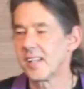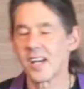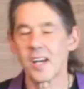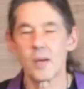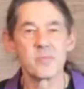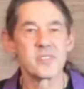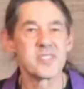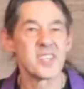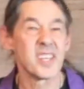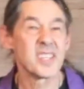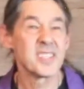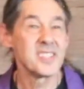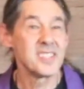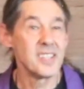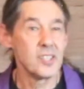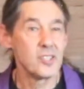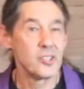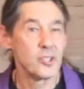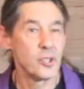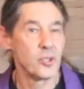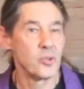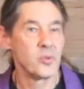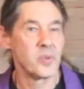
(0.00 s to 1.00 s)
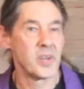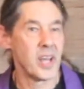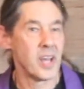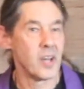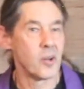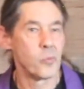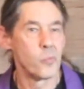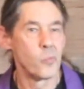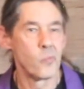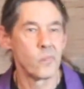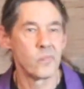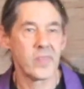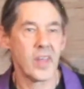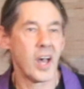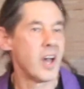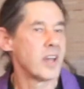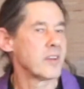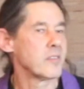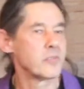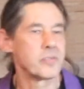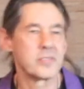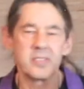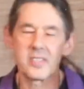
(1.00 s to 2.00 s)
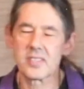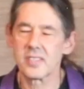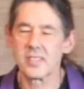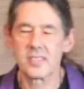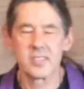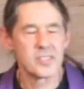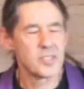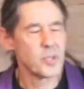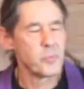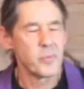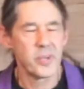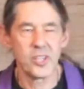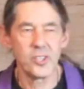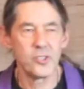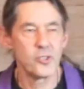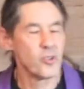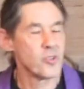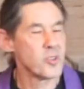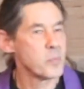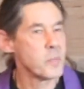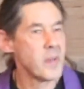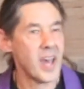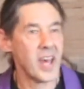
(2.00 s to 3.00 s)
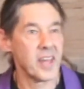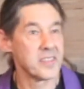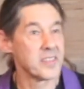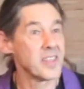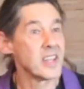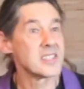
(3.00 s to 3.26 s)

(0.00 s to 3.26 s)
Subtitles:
I'm 62 now. Somebody do the math.